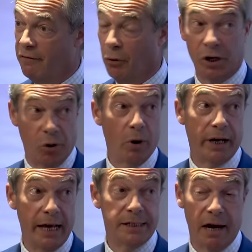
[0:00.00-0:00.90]
I fought a court
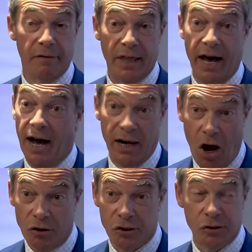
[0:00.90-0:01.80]
case over that. I
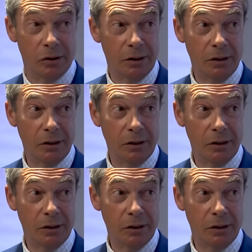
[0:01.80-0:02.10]
lost,